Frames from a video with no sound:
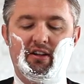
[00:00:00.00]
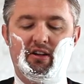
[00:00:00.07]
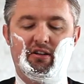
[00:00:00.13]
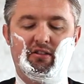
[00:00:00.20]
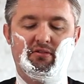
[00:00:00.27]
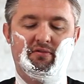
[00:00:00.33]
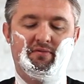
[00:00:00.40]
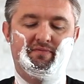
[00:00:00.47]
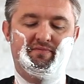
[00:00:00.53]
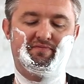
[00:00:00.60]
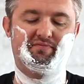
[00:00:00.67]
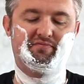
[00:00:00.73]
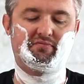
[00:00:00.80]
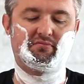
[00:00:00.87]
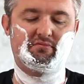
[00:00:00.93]
at all.
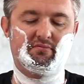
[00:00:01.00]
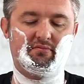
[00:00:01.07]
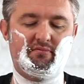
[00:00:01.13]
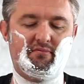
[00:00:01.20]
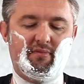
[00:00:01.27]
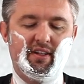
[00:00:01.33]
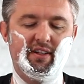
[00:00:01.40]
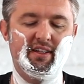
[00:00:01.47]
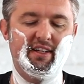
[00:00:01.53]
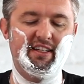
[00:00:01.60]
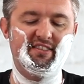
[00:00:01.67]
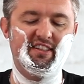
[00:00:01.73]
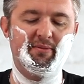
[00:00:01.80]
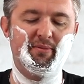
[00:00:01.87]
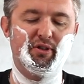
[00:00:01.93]

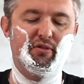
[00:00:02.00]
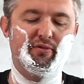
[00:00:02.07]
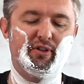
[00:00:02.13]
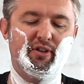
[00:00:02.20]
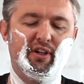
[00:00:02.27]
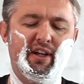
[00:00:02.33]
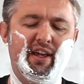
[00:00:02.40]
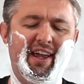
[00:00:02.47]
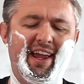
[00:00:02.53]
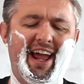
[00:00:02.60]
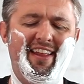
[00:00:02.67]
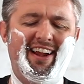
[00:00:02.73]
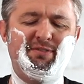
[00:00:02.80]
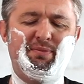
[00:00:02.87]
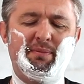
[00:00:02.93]
Easy to maneuver,
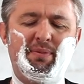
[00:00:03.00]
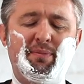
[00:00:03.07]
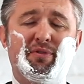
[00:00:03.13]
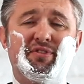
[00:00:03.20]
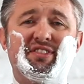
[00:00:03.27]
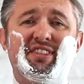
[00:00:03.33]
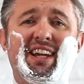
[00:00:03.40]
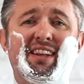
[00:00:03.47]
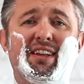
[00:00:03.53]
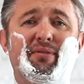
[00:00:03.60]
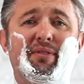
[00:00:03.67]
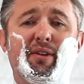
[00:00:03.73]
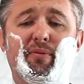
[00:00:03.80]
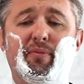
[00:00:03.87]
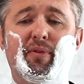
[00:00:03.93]
and that's why people say the
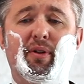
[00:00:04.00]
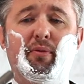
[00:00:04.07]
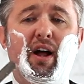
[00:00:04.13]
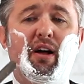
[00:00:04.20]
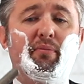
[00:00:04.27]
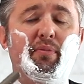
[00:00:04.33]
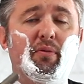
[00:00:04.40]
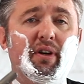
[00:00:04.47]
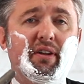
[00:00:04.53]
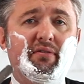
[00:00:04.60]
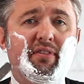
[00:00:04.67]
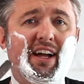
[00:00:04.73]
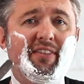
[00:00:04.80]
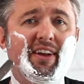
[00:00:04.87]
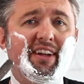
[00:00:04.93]
the, the round point
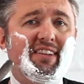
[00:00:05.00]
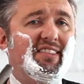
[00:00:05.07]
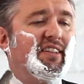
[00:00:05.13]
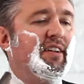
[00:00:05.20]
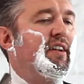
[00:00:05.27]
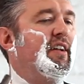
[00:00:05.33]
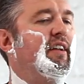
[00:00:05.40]
five eighths.